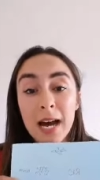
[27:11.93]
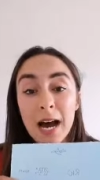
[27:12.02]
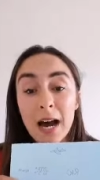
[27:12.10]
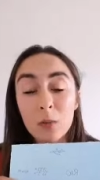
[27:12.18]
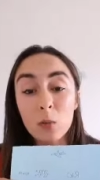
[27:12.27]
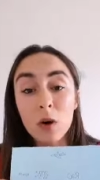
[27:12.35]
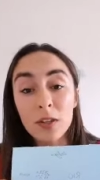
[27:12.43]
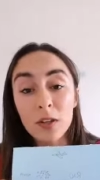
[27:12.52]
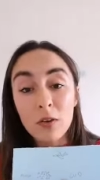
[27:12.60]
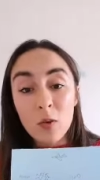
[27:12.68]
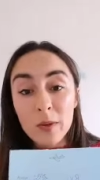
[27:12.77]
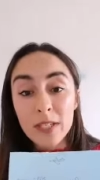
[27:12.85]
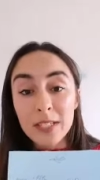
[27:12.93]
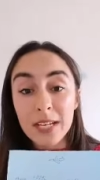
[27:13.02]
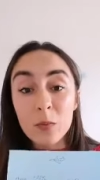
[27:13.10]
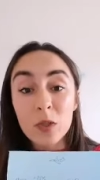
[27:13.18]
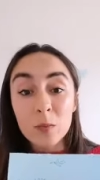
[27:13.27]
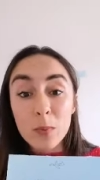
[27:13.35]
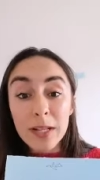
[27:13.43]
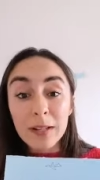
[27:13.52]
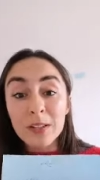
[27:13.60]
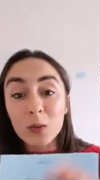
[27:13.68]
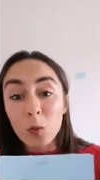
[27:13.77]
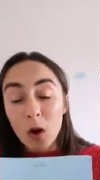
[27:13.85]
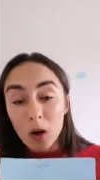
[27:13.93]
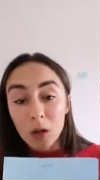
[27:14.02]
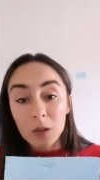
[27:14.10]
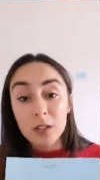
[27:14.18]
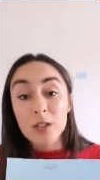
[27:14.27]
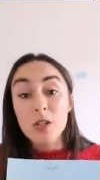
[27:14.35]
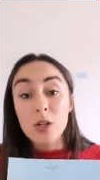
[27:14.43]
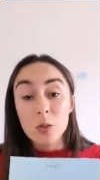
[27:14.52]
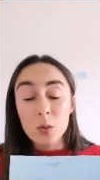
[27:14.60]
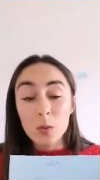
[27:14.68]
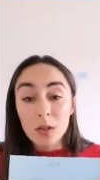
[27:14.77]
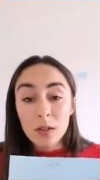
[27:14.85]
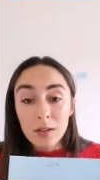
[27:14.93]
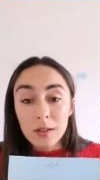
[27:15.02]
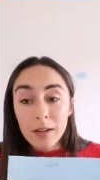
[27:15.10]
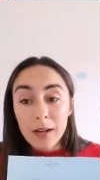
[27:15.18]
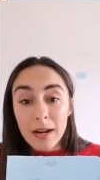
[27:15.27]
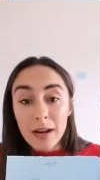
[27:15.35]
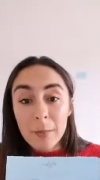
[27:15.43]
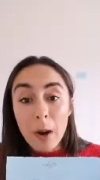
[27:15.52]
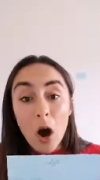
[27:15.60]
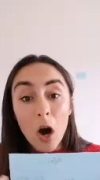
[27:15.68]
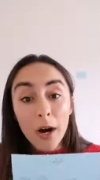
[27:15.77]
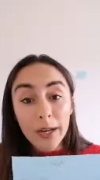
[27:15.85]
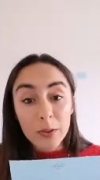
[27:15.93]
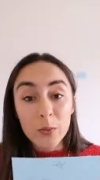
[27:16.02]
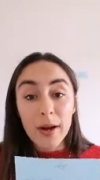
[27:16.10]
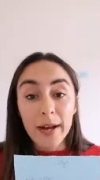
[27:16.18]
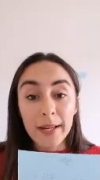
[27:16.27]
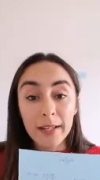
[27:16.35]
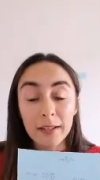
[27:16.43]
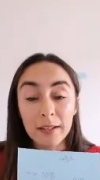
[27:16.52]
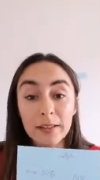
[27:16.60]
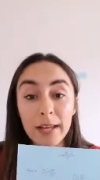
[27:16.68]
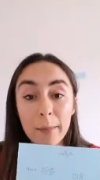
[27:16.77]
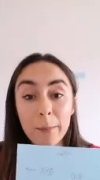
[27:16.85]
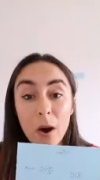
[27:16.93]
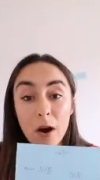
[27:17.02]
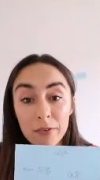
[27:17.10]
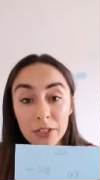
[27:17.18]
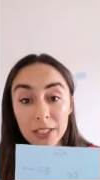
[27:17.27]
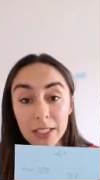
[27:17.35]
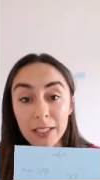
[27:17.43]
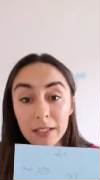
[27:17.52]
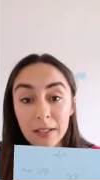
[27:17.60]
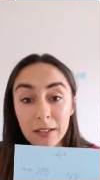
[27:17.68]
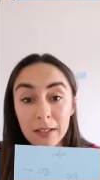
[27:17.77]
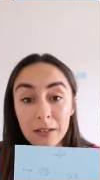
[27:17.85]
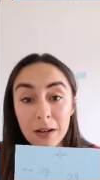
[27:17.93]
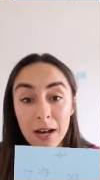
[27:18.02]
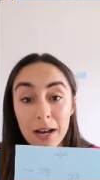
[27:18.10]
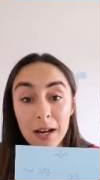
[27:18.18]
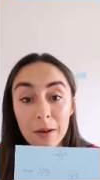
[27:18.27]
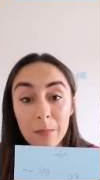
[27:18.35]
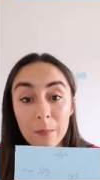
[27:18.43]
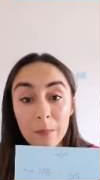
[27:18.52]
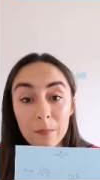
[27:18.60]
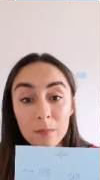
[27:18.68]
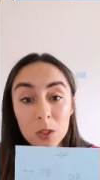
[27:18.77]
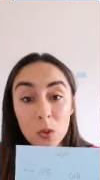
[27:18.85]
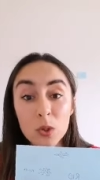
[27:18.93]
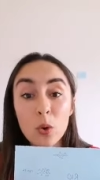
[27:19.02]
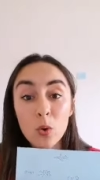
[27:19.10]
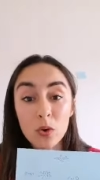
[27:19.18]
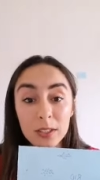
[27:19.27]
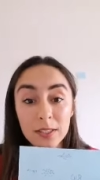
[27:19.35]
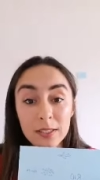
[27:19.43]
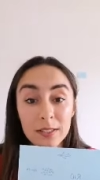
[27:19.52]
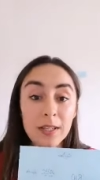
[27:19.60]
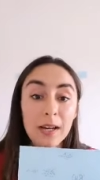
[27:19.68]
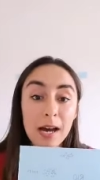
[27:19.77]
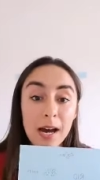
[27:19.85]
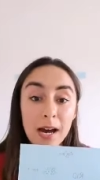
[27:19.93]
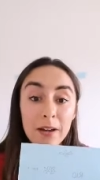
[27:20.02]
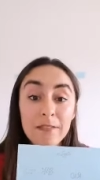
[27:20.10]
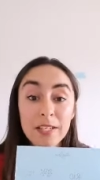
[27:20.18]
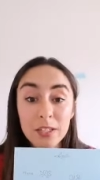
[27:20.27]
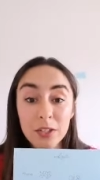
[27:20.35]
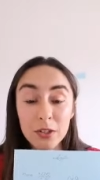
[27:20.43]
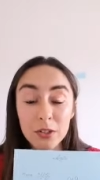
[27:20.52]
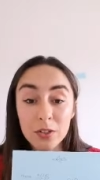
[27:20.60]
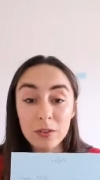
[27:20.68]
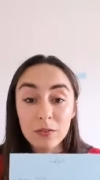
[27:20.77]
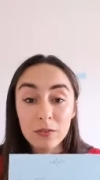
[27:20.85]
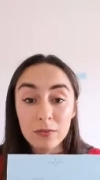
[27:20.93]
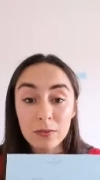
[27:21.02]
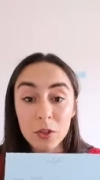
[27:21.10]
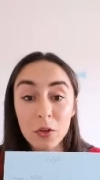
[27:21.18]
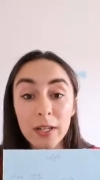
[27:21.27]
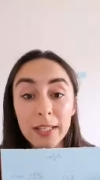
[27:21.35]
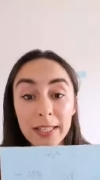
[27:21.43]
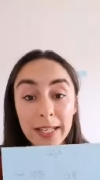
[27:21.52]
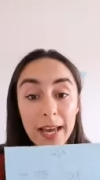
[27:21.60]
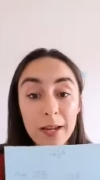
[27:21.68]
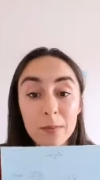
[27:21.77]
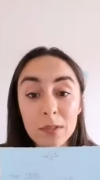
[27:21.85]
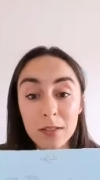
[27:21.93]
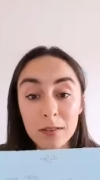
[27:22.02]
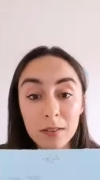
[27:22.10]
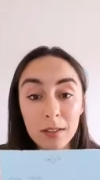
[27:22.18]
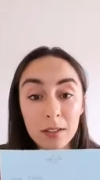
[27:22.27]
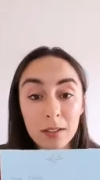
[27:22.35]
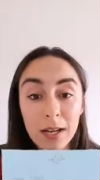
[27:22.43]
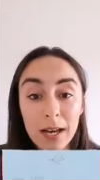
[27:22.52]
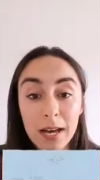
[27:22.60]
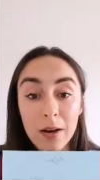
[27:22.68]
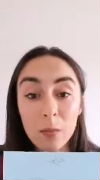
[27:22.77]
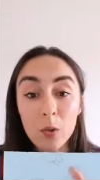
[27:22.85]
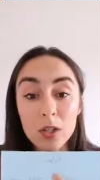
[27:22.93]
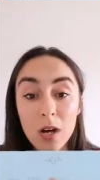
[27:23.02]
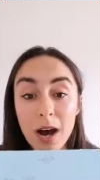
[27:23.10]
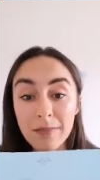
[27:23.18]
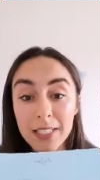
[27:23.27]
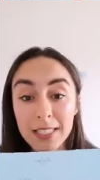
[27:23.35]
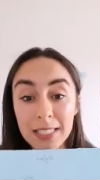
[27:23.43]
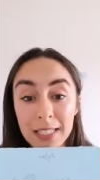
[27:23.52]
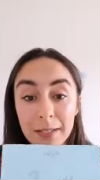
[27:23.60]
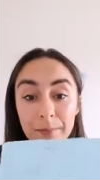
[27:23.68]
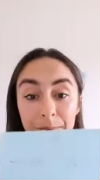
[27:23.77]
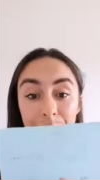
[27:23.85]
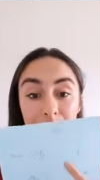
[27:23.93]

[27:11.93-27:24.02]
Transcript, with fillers: And what the government did was build a wall to um, hide away that poverty. Um, so tourists and visitors during the games uh, would not have to see it.